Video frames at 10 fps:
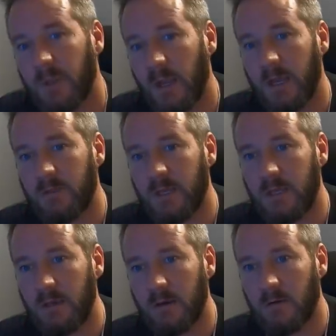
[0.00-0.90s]
and
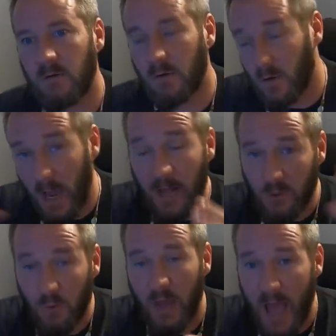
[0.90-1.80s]
the
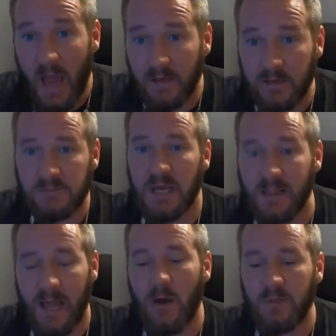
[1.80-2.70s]
actual additives
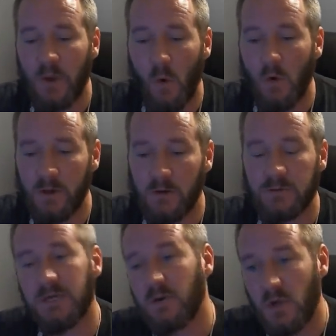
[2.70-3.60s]
allow the oil
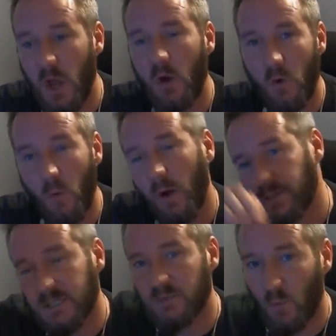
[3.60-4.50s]
to know
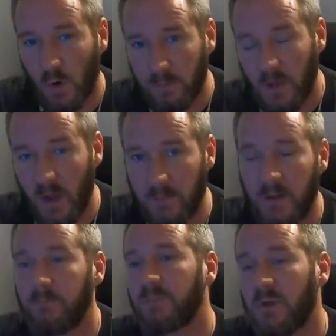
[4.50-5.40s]
once it's warmed up
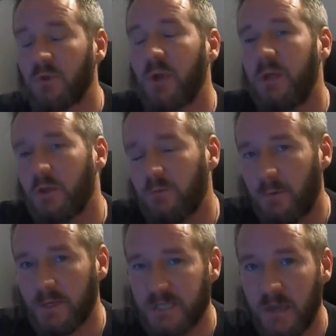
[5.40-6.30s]
to change
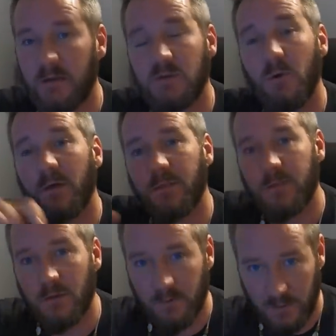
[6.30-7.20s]
from a 10 to a
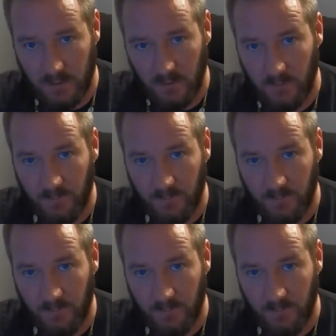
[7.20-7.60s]
30,